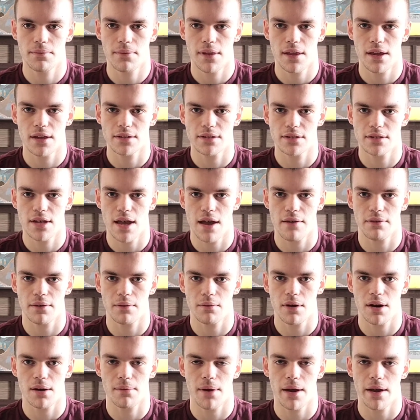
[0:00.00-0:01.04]
It's definitely
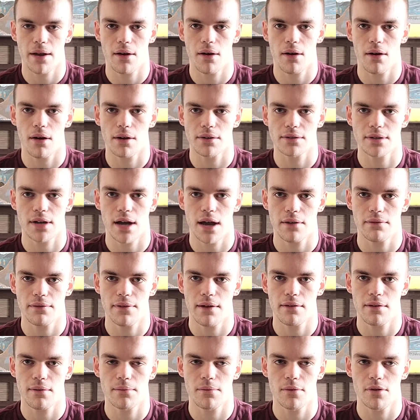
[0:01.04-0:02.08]
one of my all-time
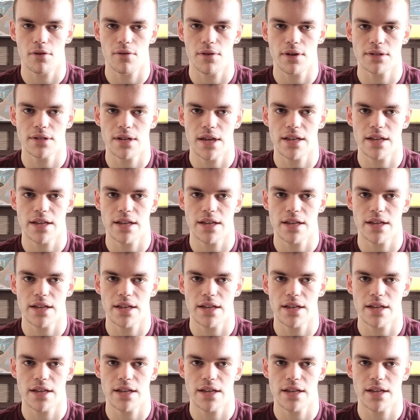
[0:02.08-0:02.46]
favorite movies.